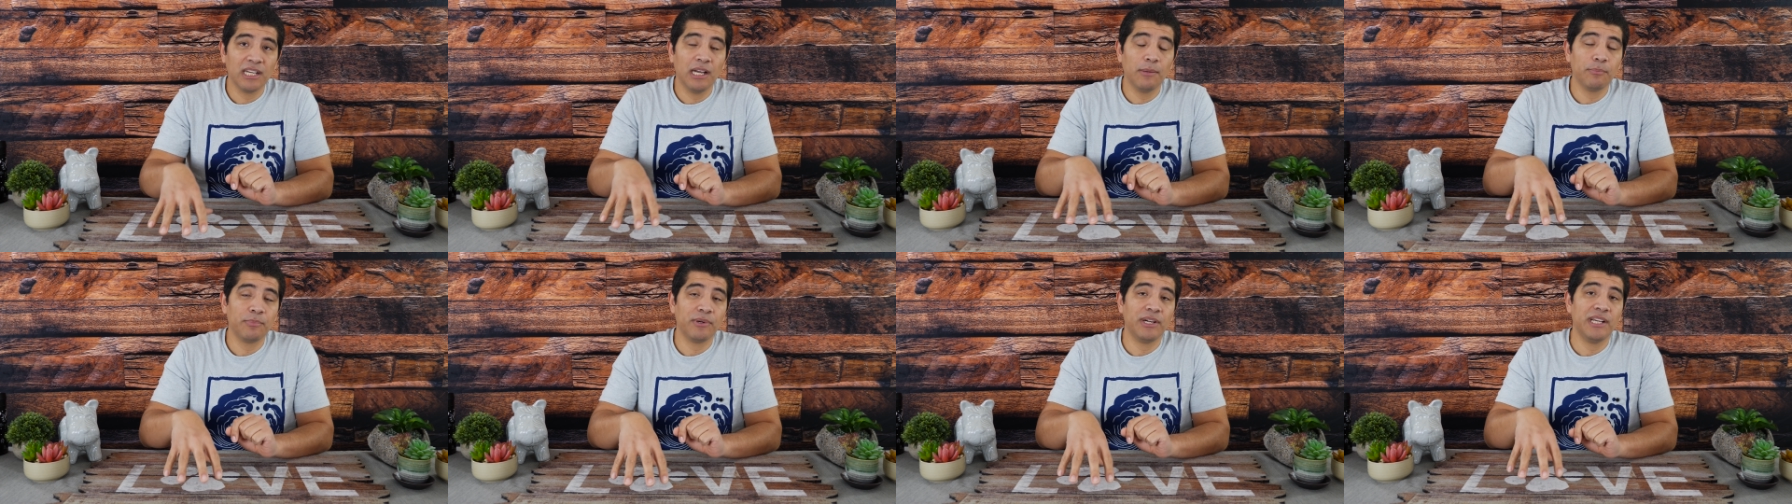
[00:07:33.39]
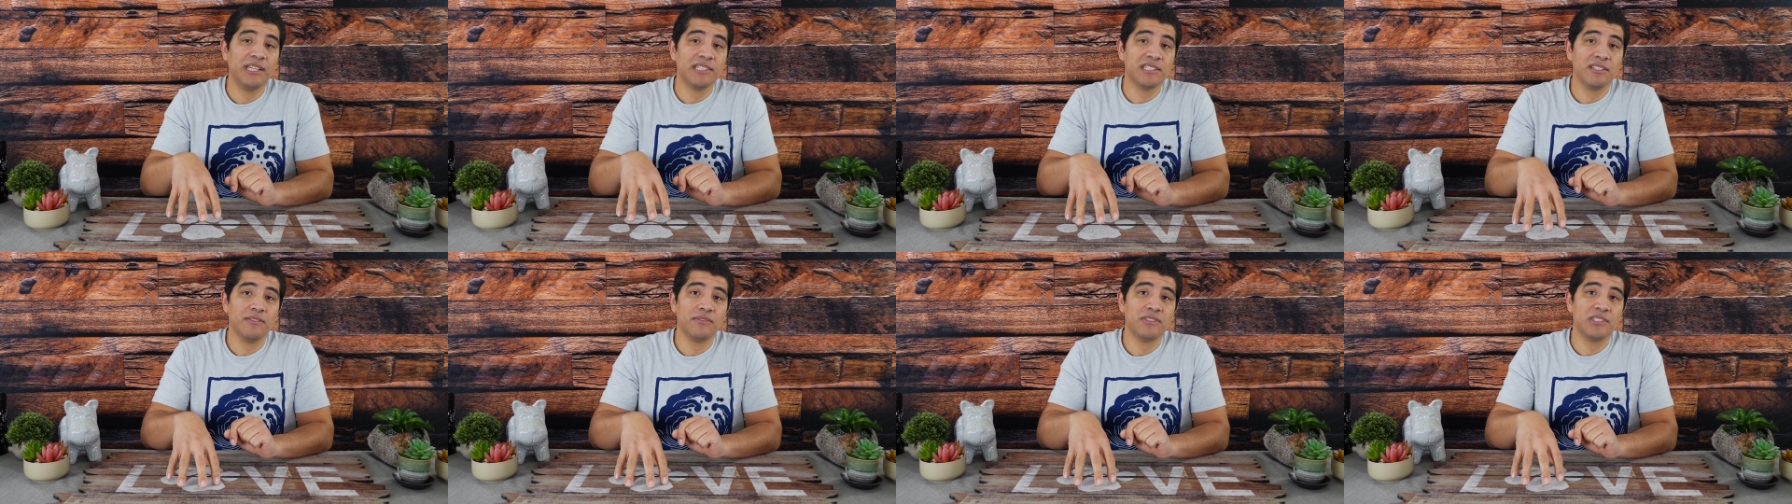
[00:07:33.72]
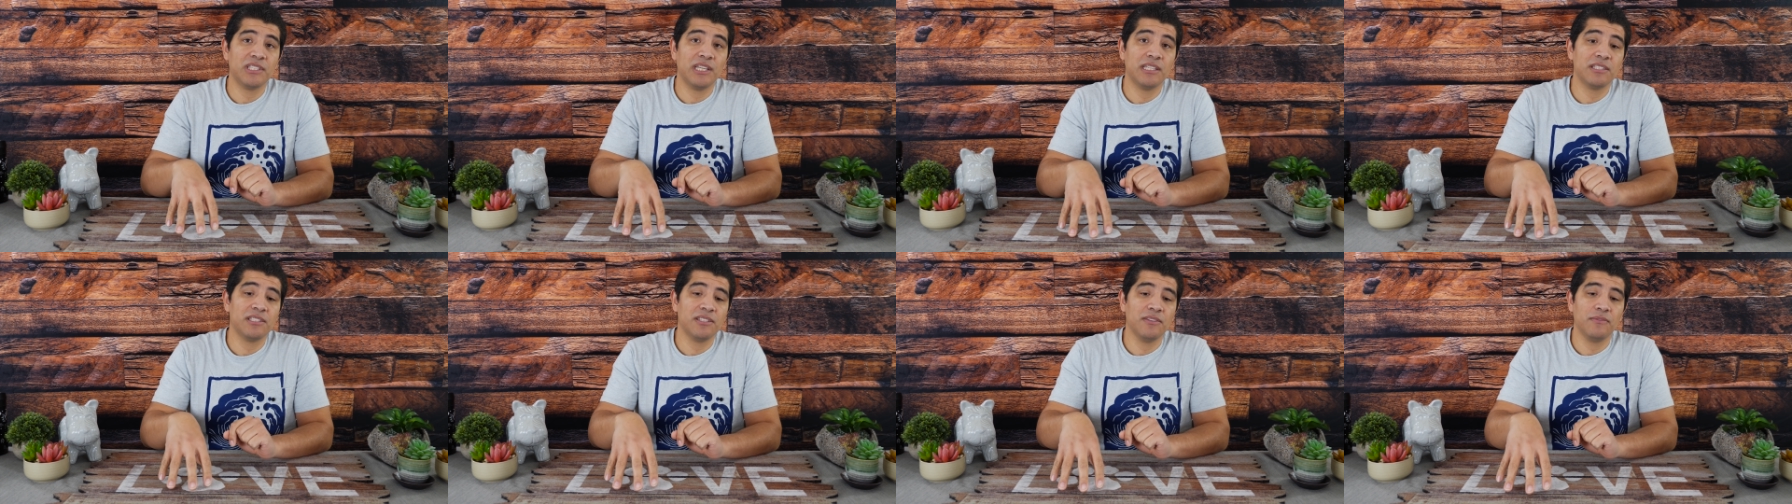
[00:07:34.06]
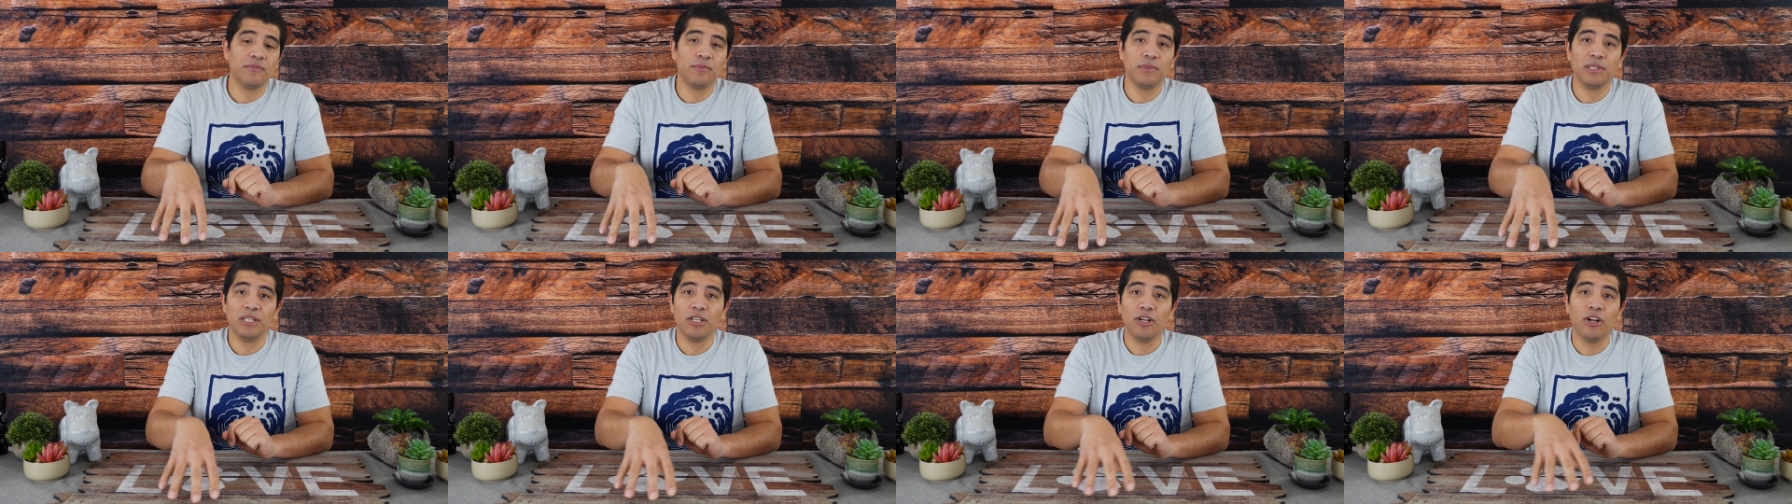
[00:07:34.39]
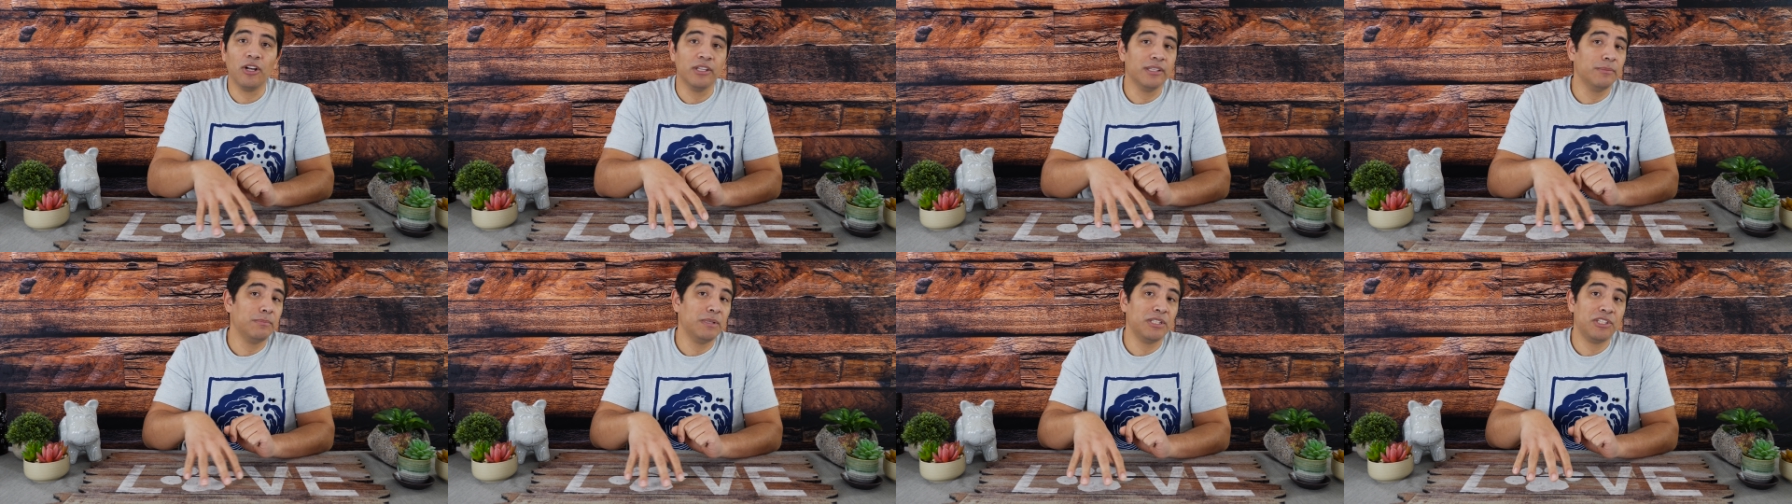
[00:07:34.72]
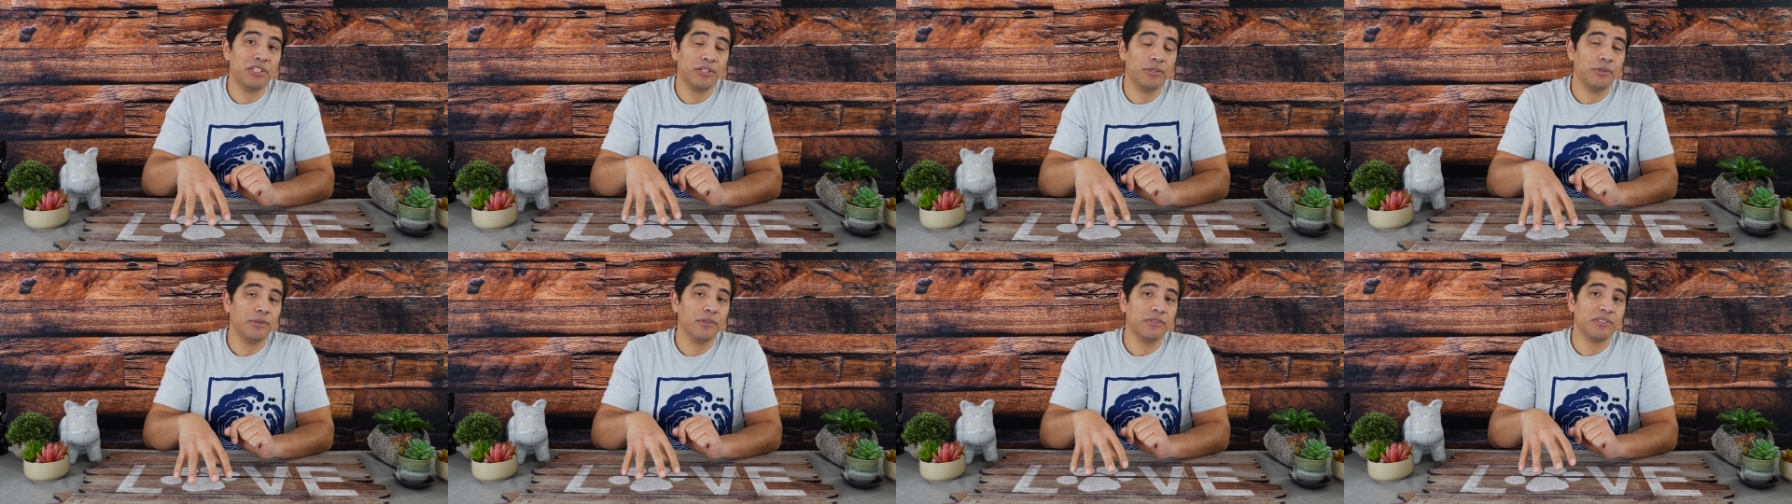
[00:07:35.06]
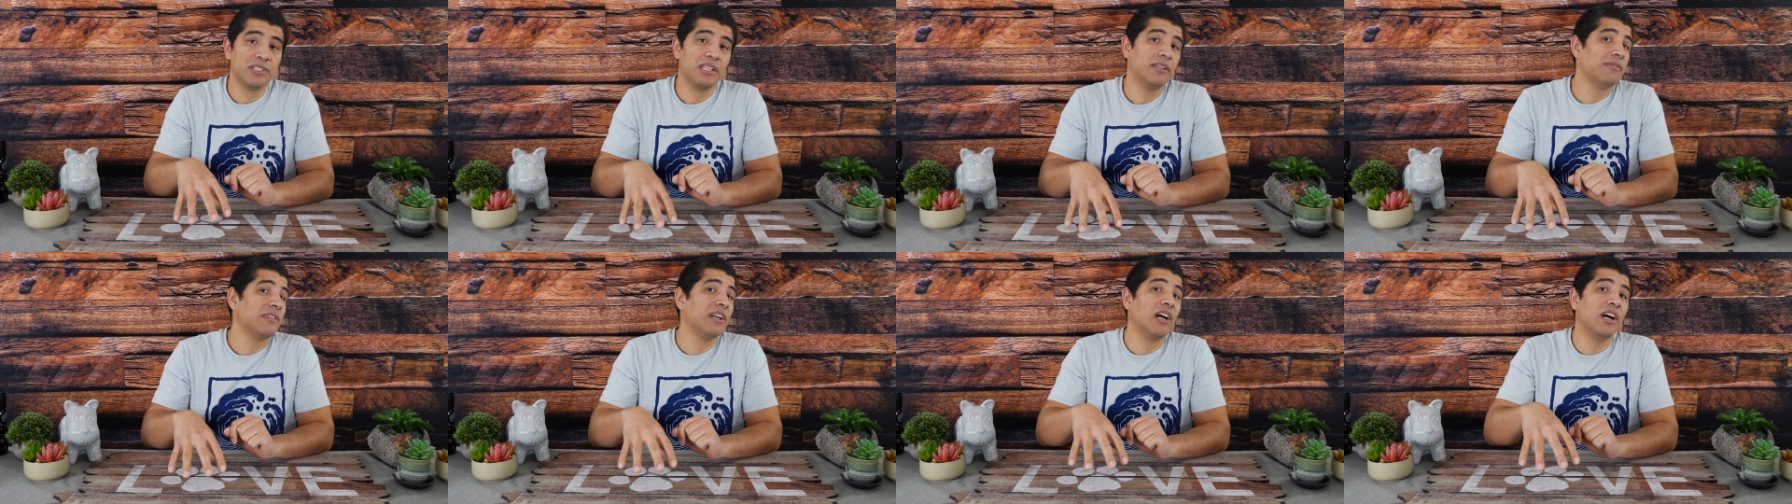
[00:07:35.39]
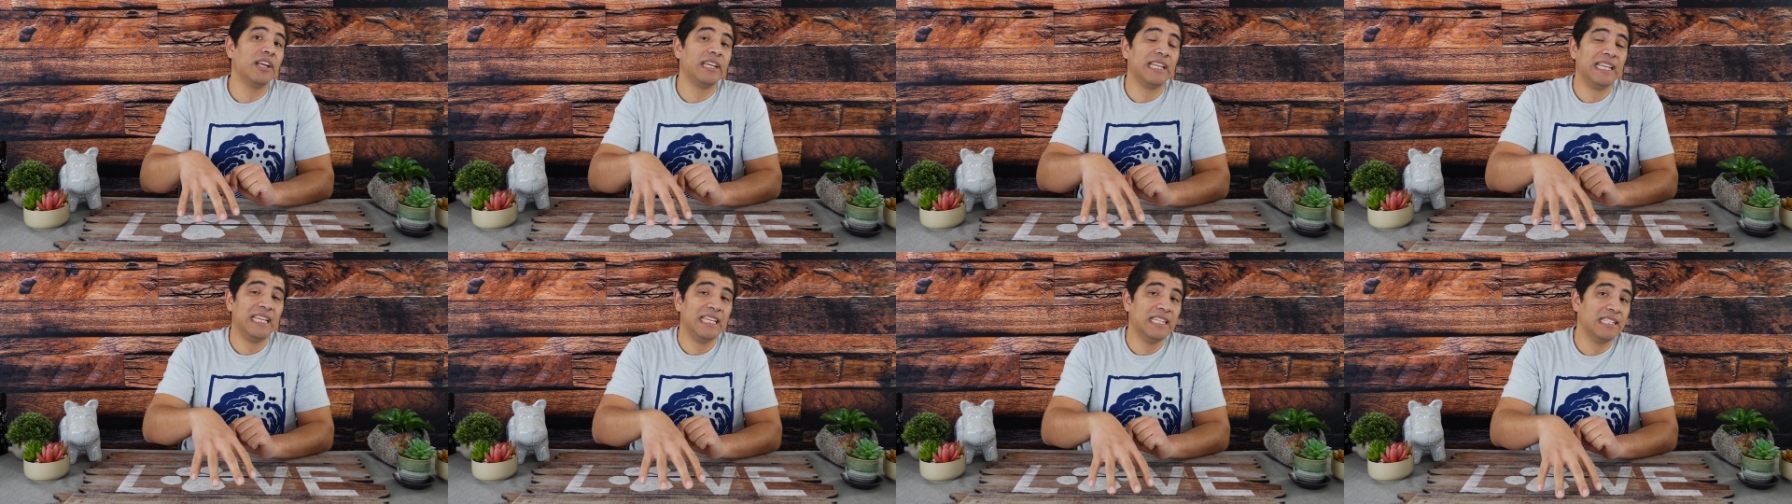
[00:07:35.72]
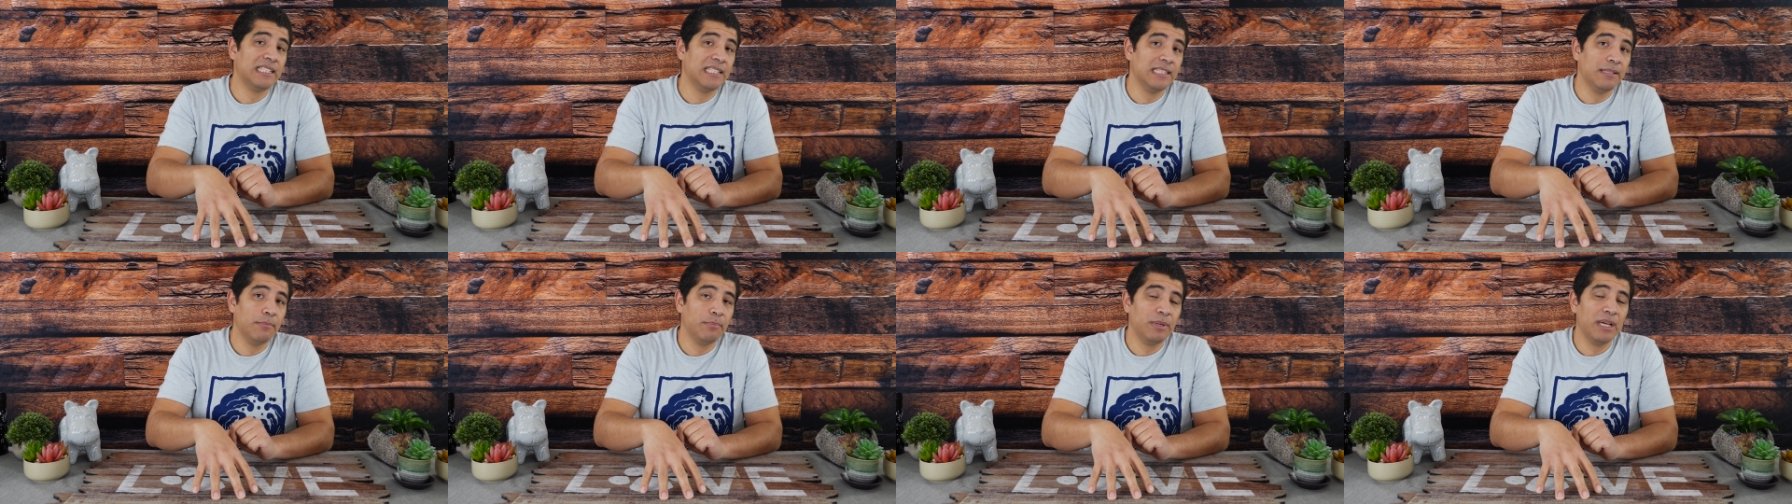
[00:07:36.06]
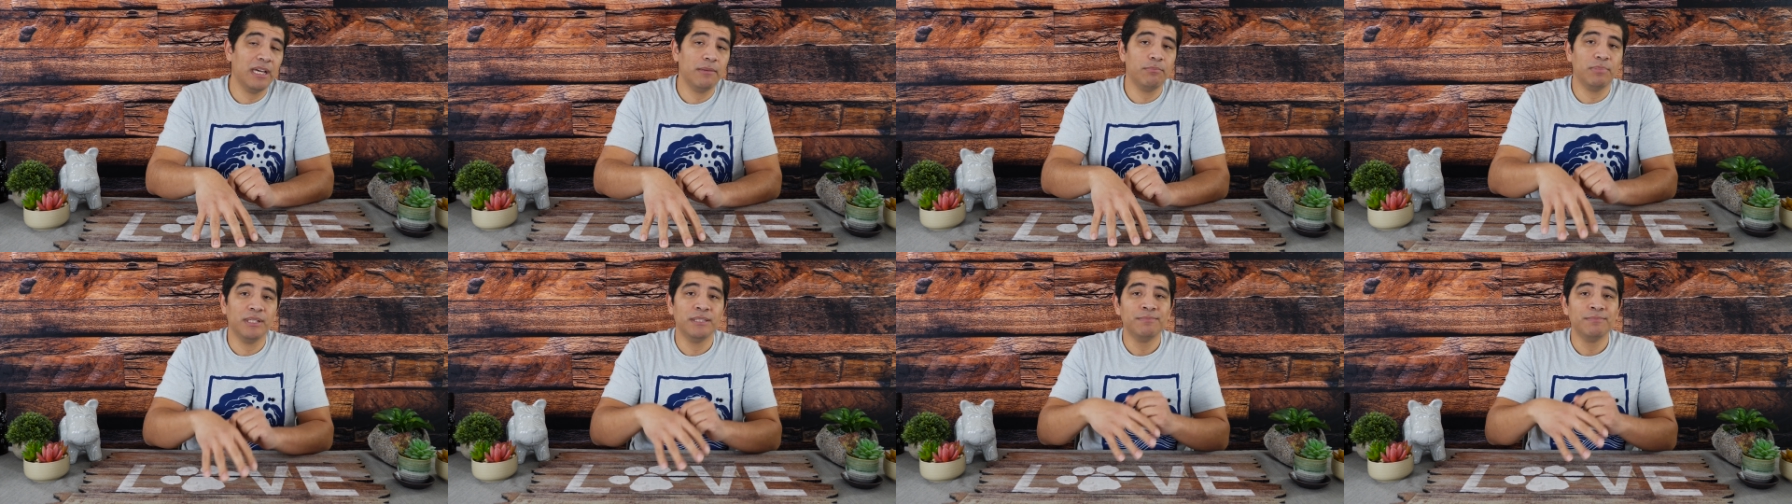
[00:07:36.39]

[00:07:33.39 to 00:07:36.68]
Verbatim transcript: comprehensive sense of really all the materials that have gone into the bed,